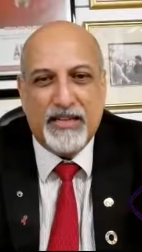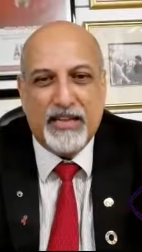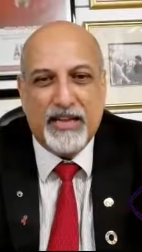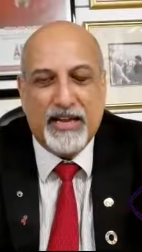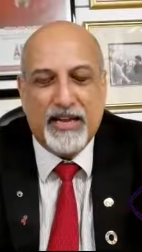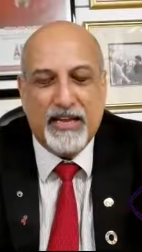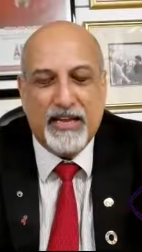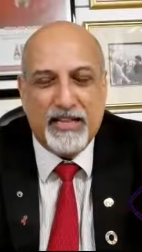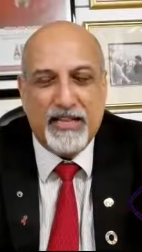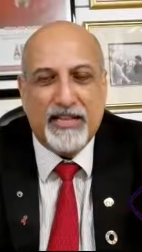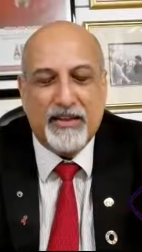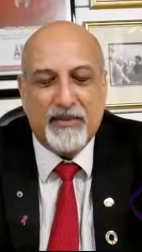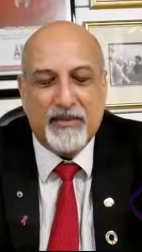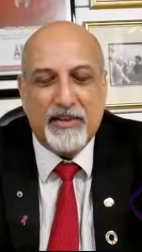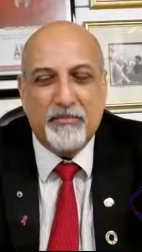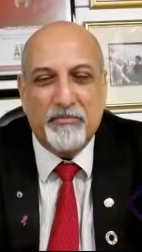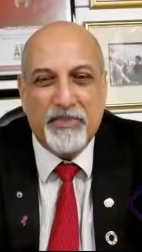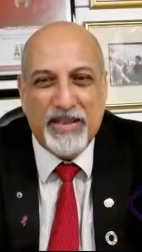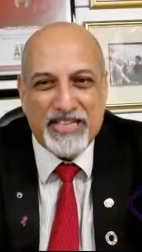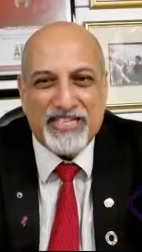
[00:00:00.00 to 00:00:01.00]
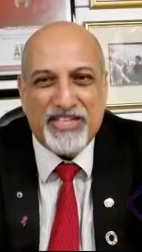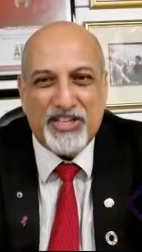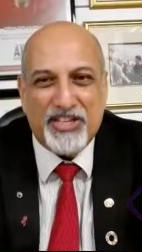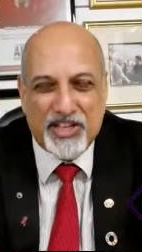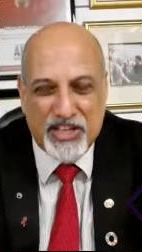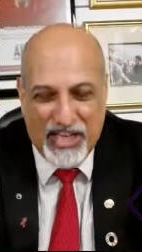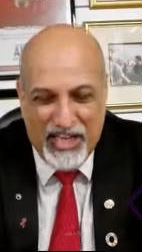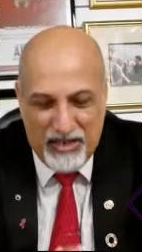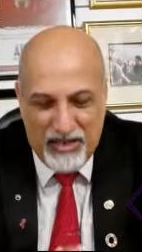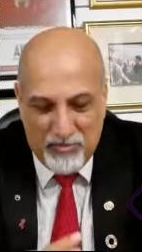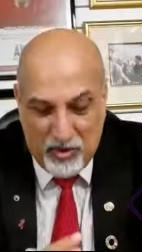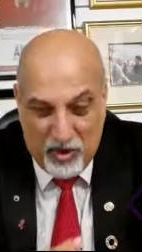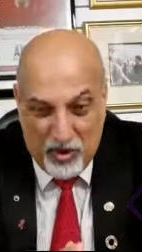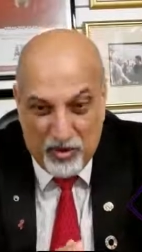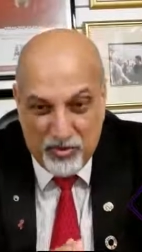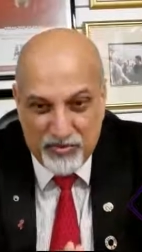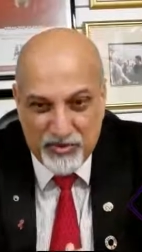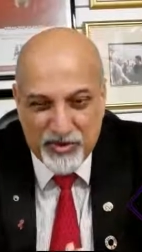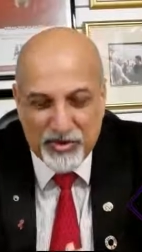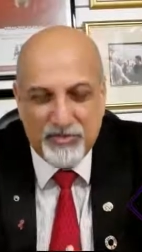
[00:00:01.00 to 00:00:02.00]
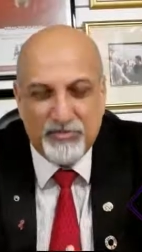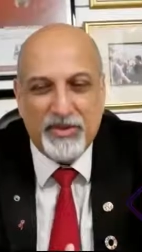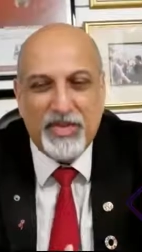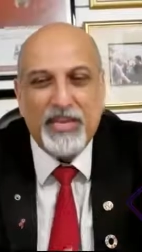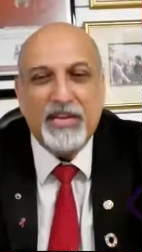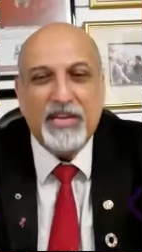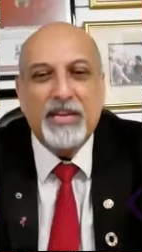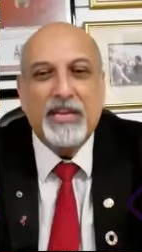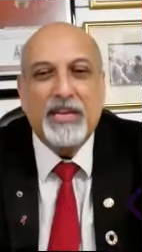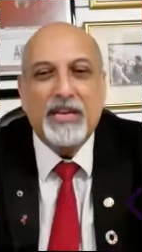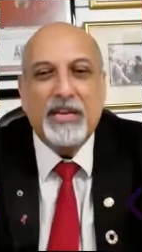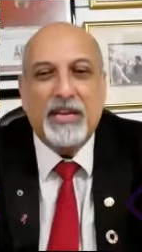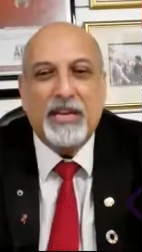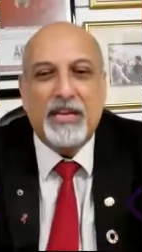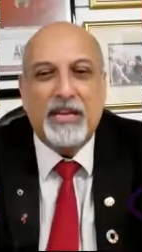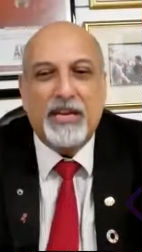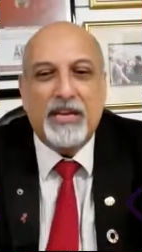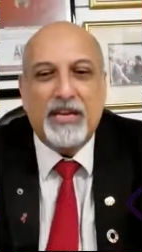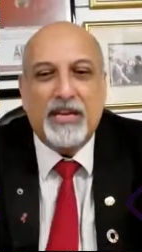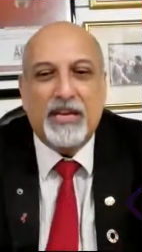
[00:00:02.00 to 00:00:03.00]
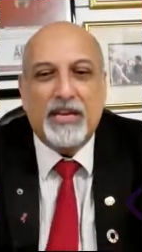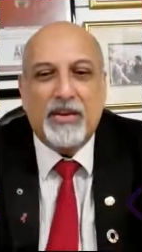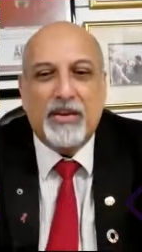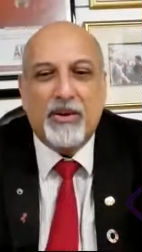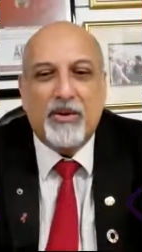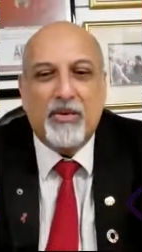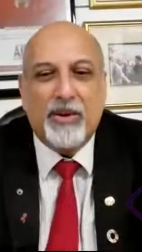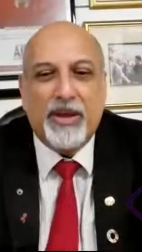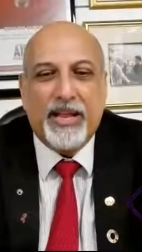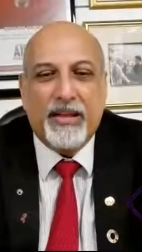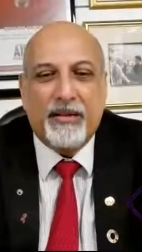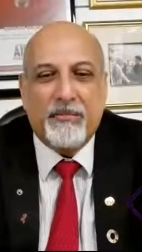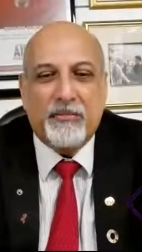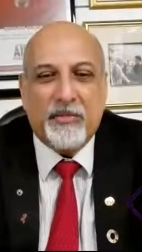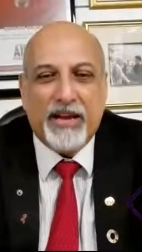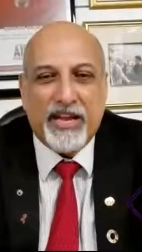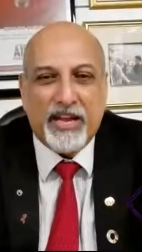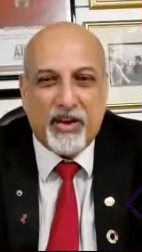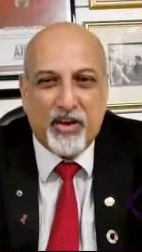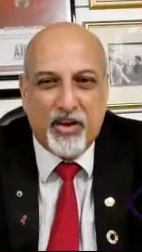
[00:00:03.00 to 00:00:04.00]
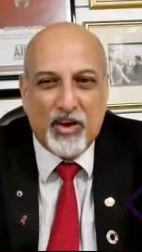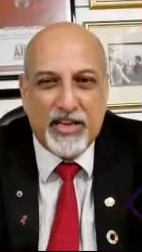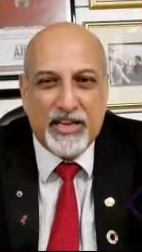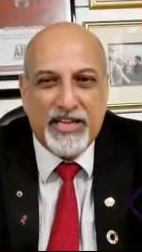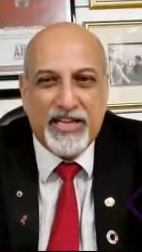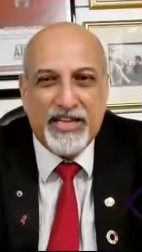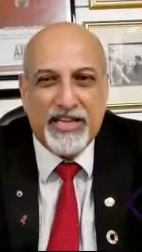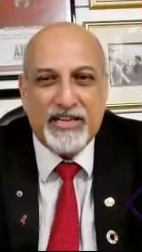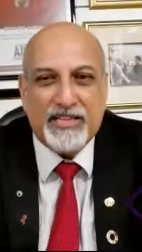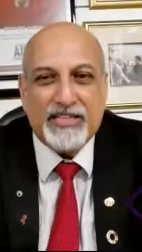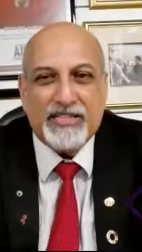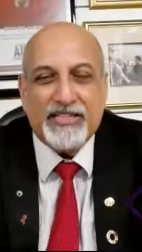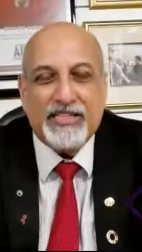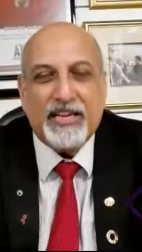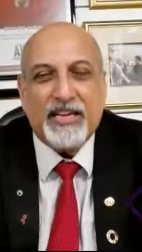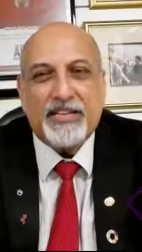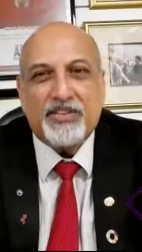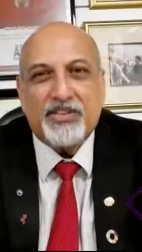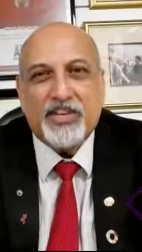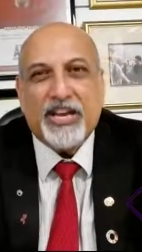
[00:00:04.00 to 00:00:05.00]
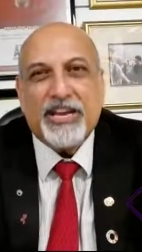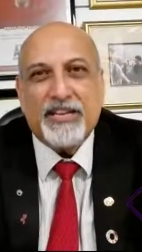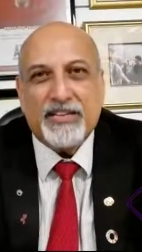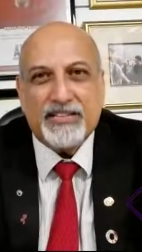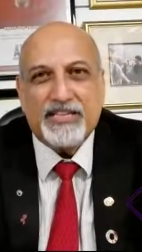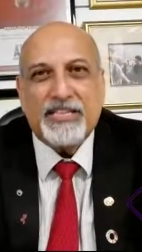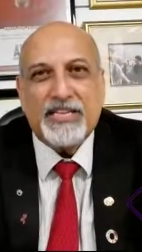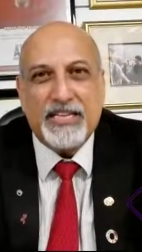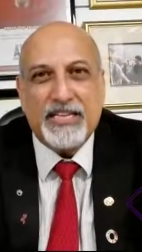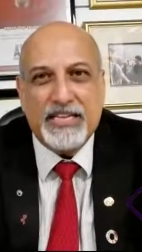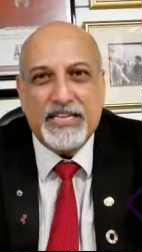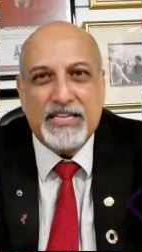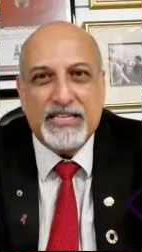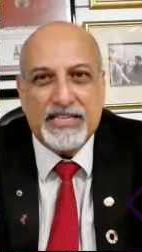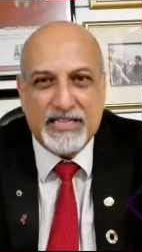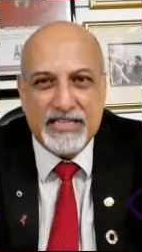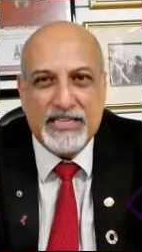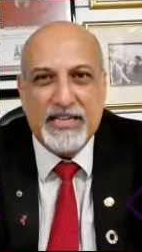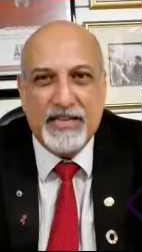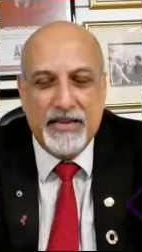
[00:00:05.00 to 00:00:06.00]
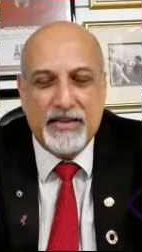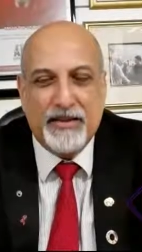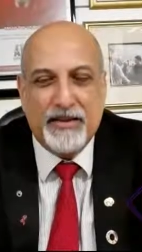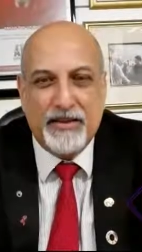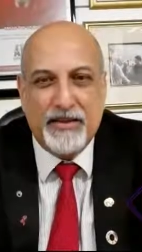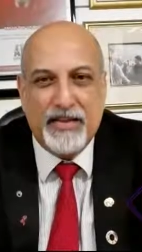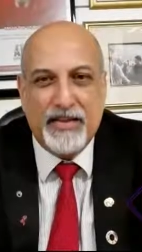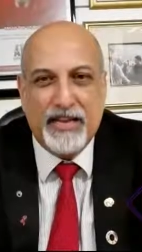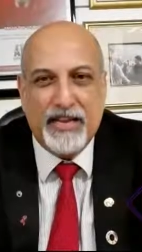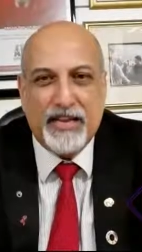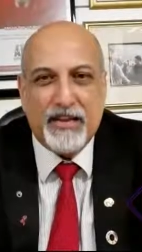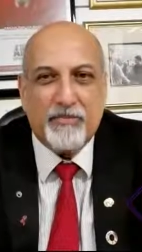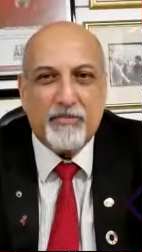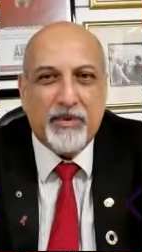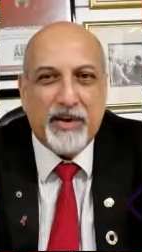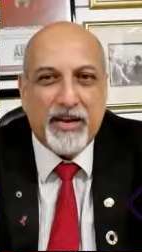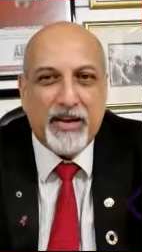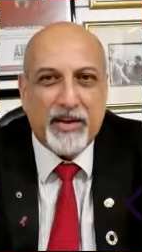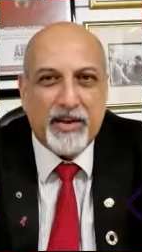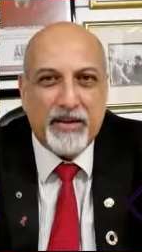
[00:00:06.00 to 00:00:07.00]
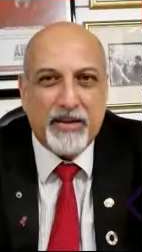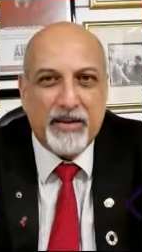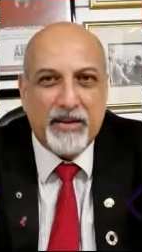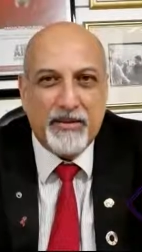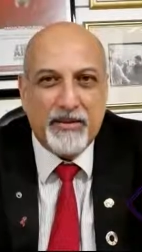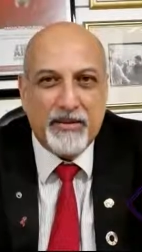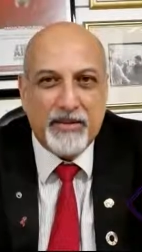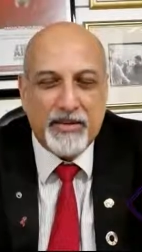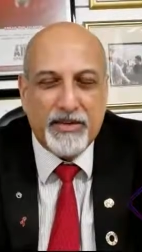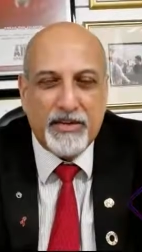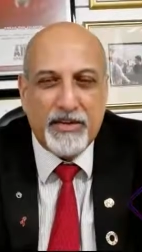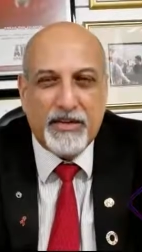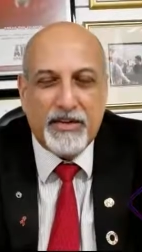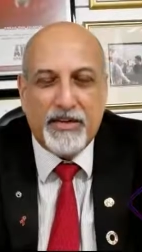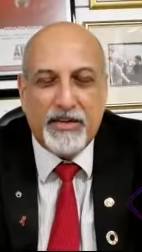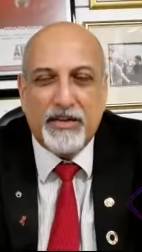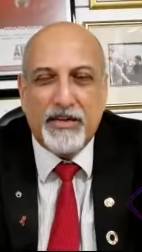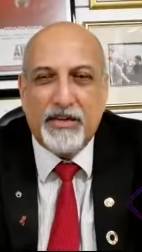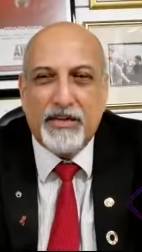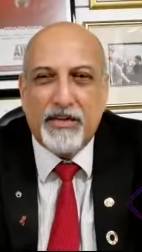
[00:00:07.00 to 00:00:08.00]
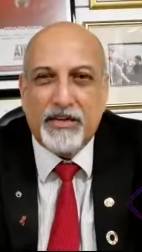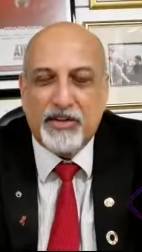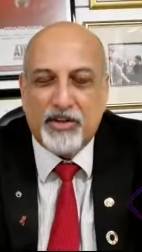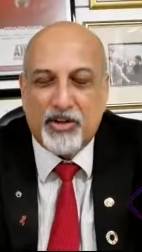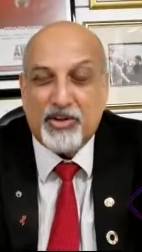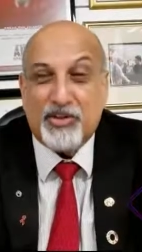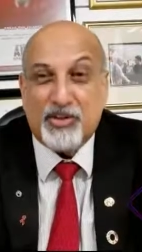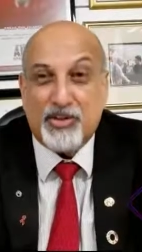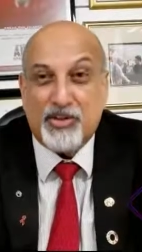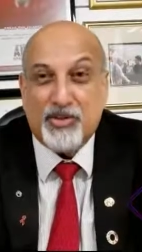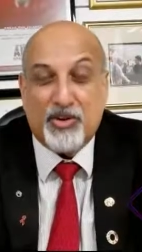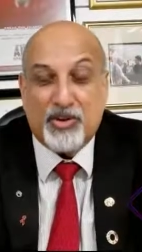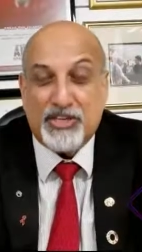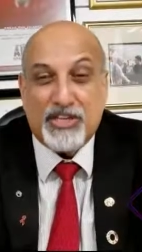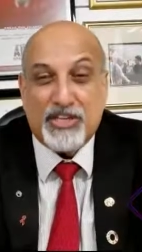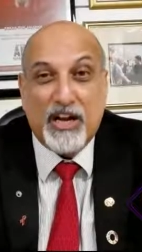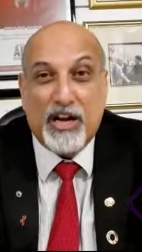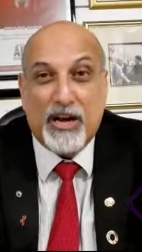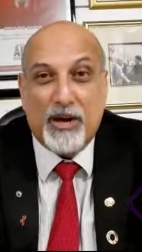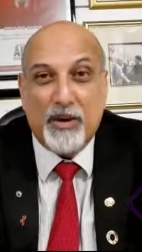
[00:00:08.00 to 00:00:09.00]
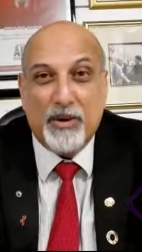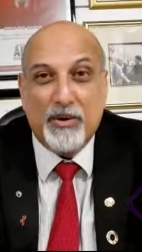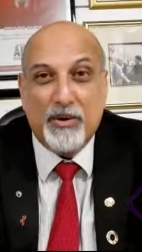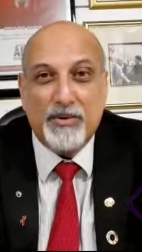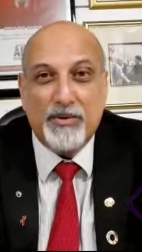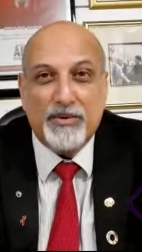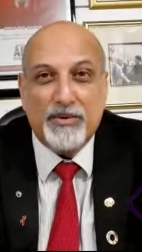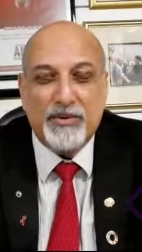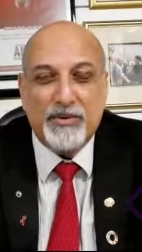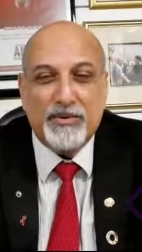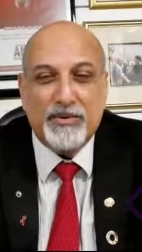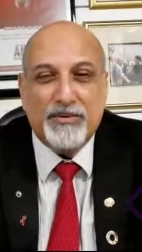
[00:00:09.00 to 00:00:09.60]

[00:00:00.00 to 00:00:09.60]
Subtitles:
the message came home to me when my colleagues at China CDC, led by Dr. George Gao,